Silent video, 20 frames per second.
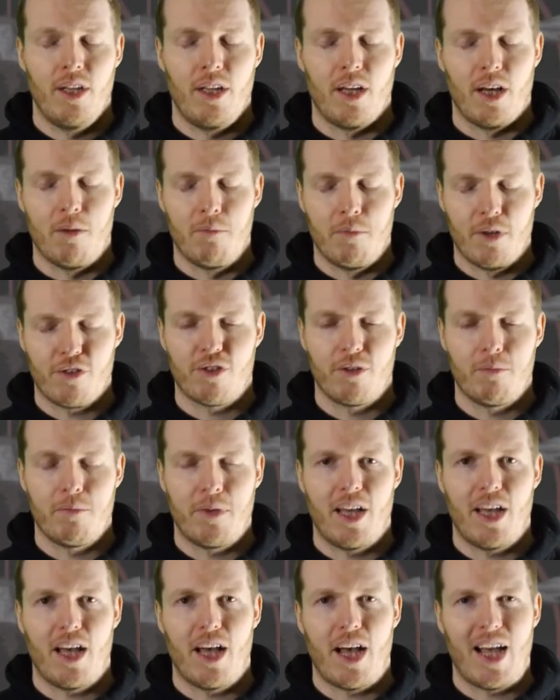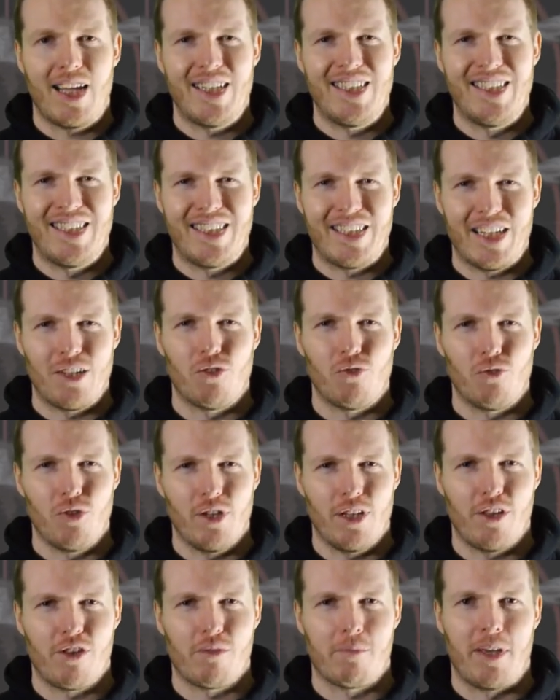I must admit, I didn't
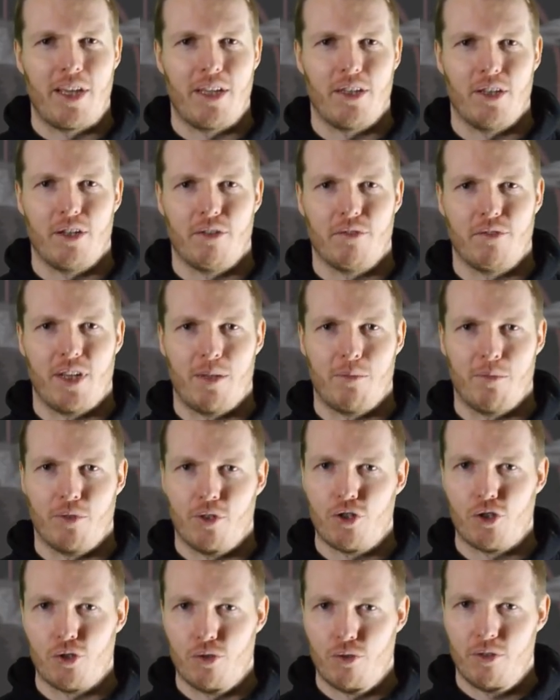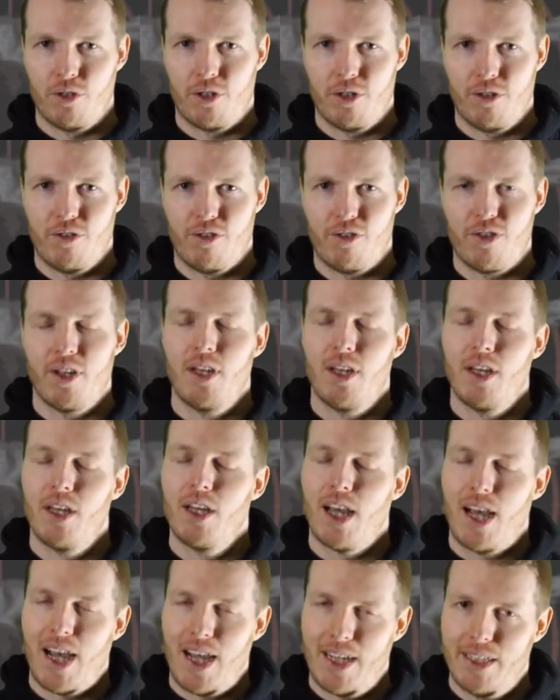really spend enough time on the shoulders.
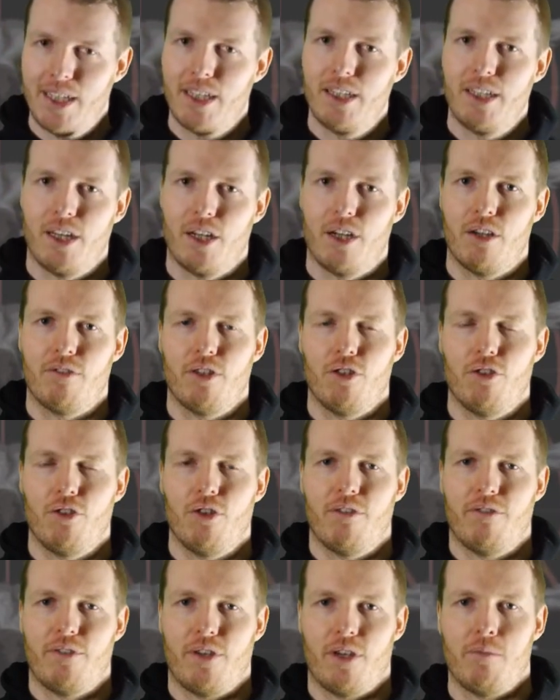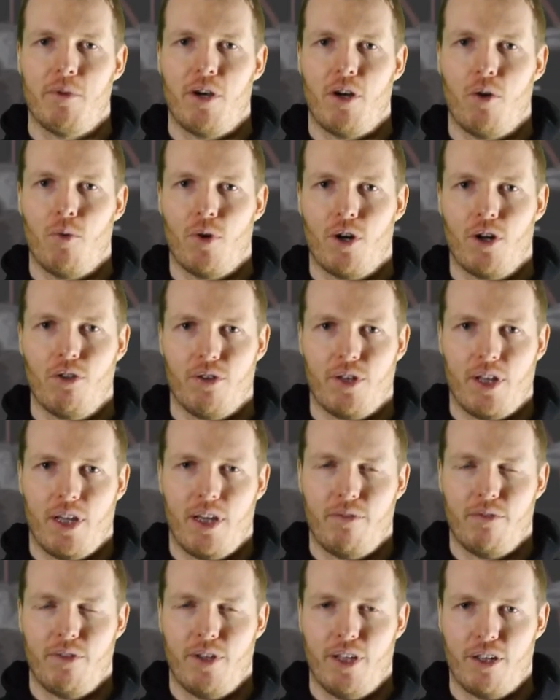I did, however, do a fair bit of work on the
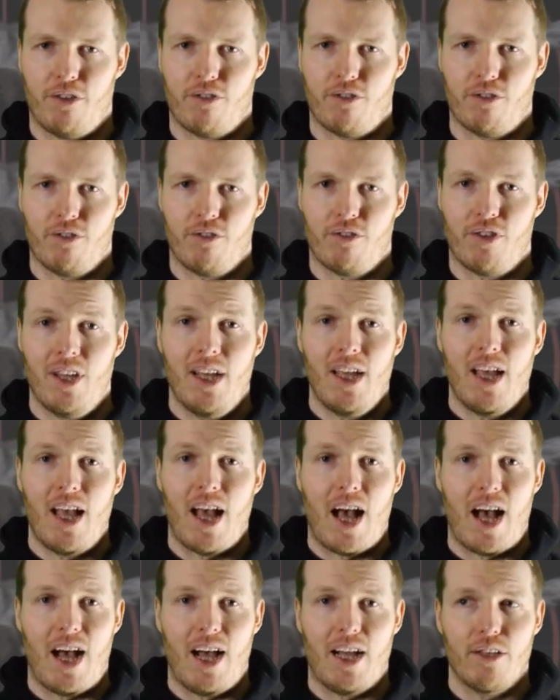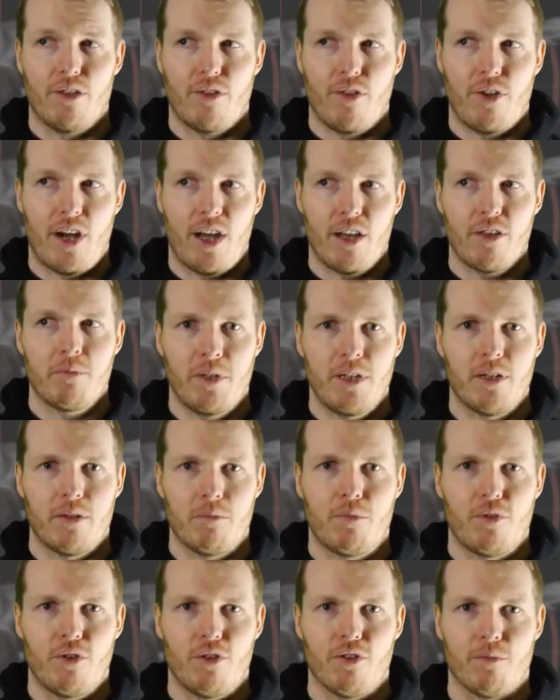hip flexors, and there has been an
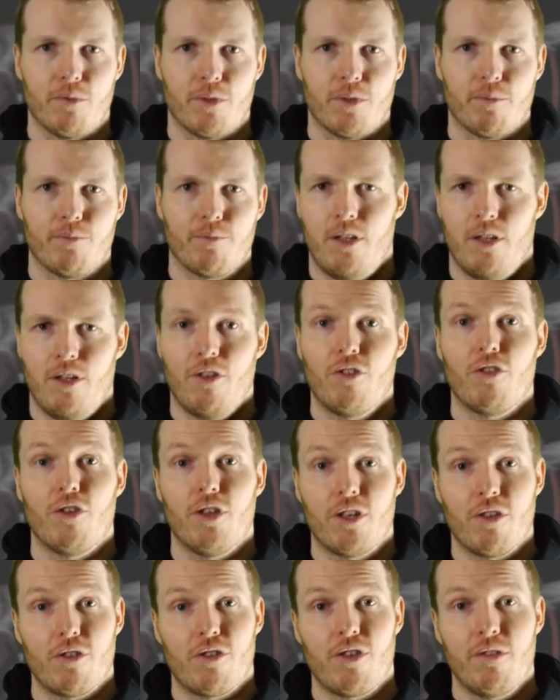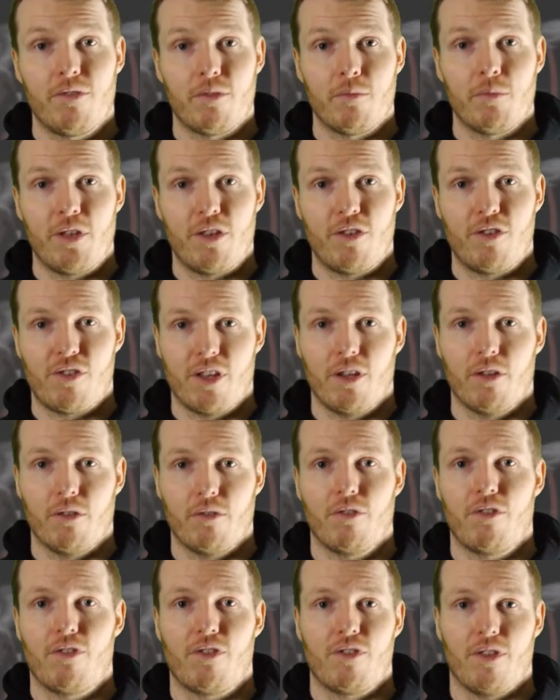improvement. So you can see from these
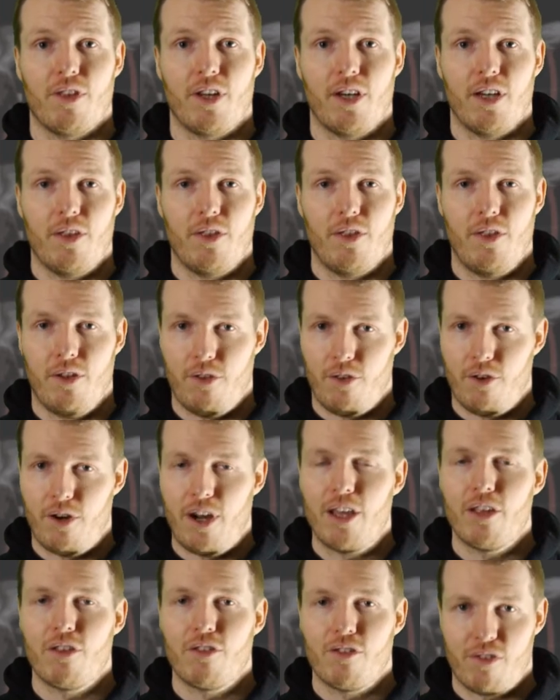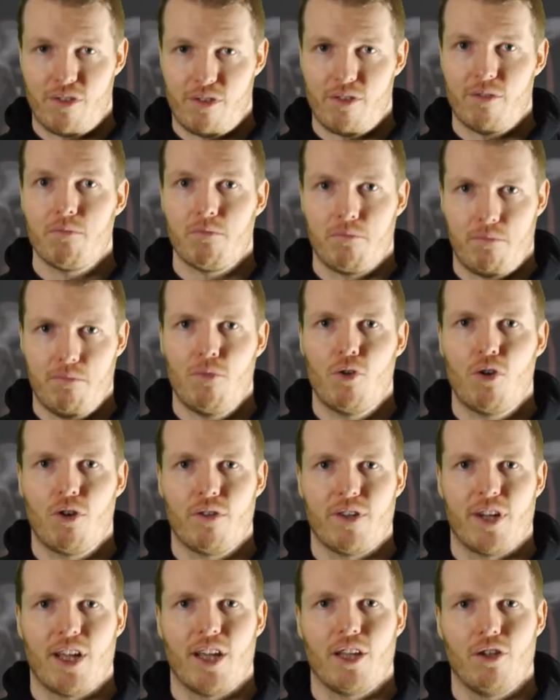stills that there is more of
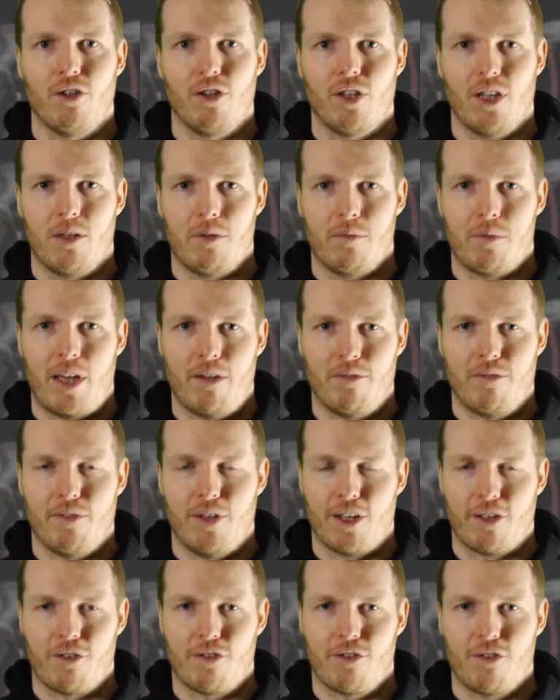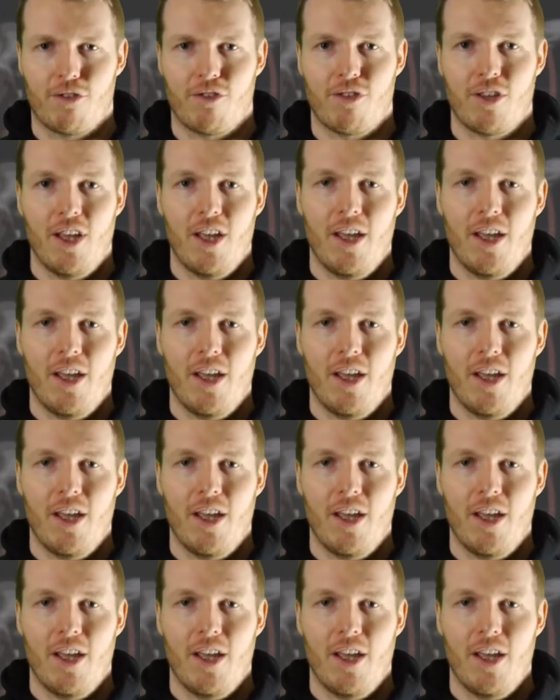an angle in the hip flexors,